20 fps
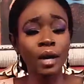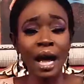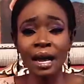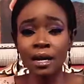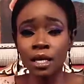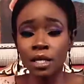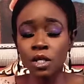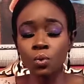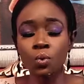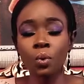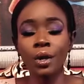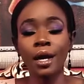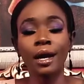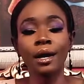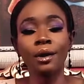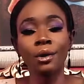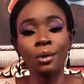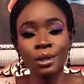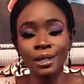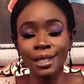Ugandans? We are
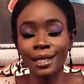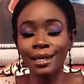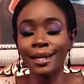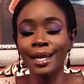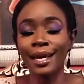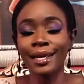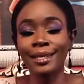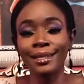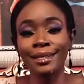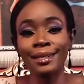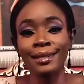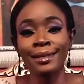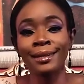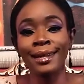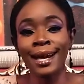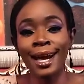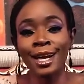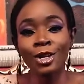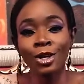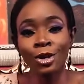not in 19
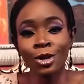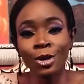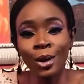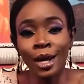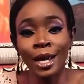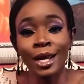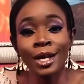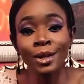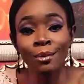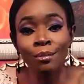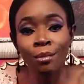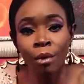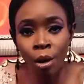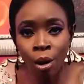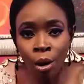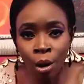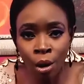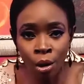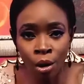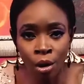Daniel
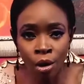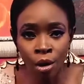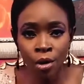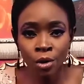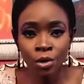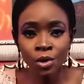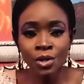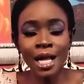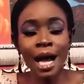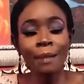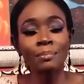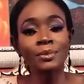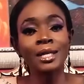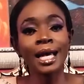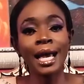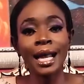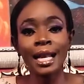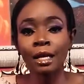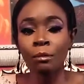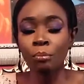anymore. Stop
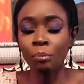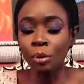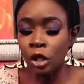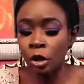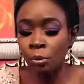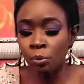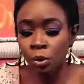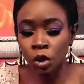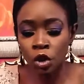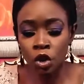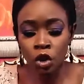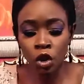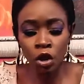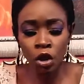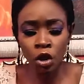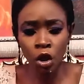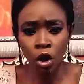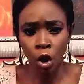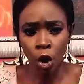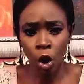telling people
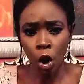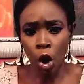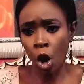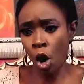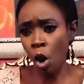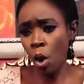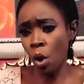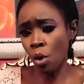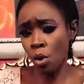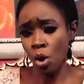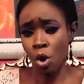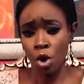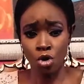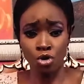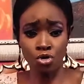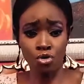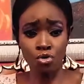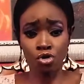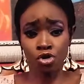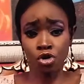to, oh,
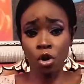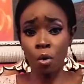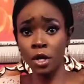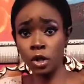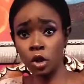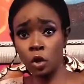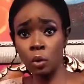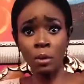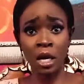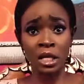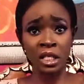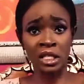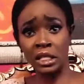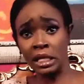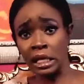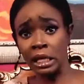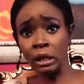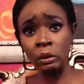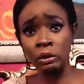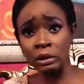you showing too much
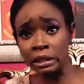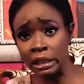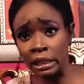skin on